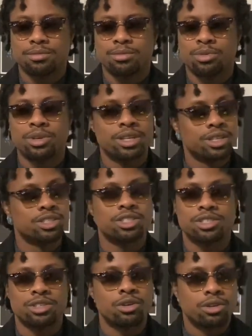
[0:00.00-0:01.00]
Really, he's
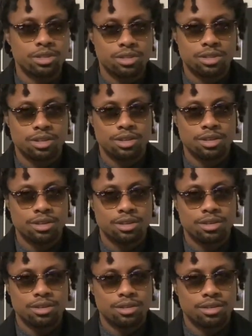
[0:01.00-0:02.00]
just an artist.
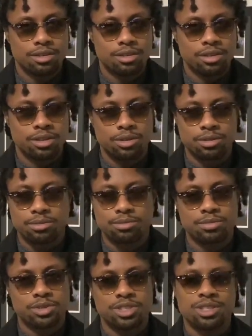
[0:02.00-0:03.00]

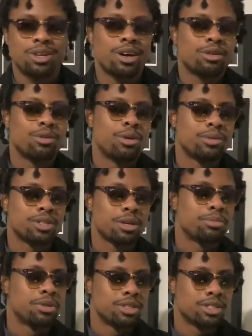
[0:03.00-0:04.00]
I don't always
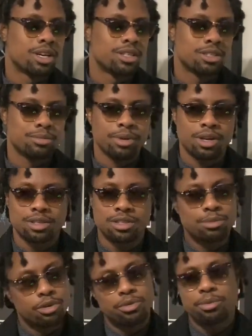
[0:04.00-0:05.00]
like putting these guys in a box.
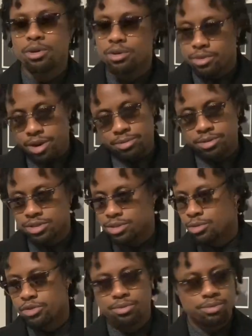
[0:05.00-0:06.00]
Some of them are rappers,
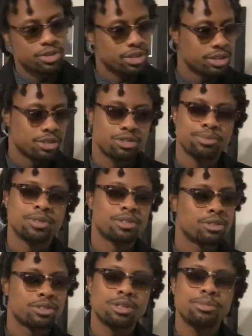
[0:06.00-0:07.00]
some of them are singers, but
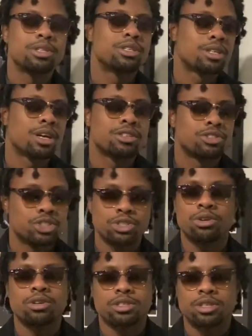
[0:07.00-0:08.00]
you know, some of these guys are just
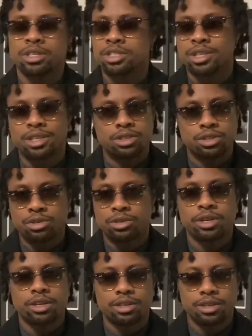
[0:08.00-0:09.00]
artists. They just like to
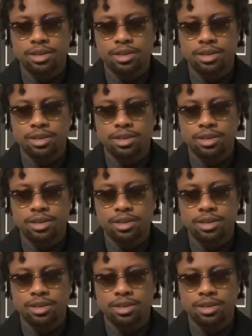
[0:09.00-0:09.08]
create.